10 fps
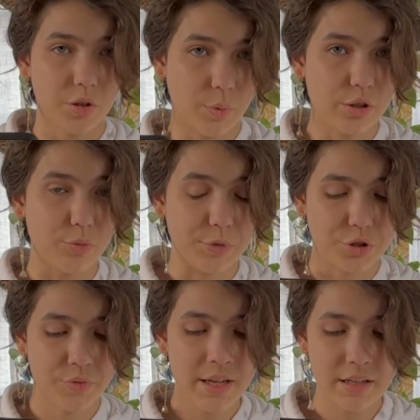the one who
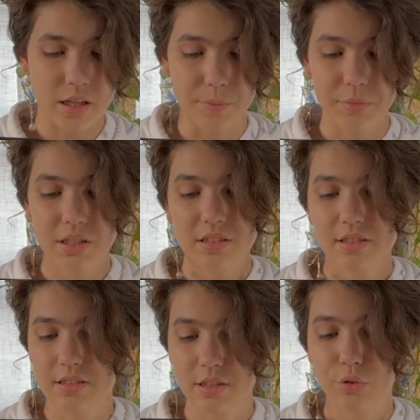betrayed him,
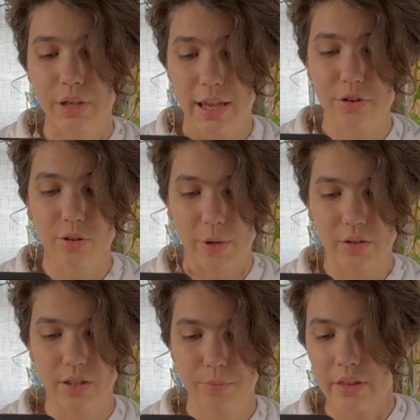still cared about him.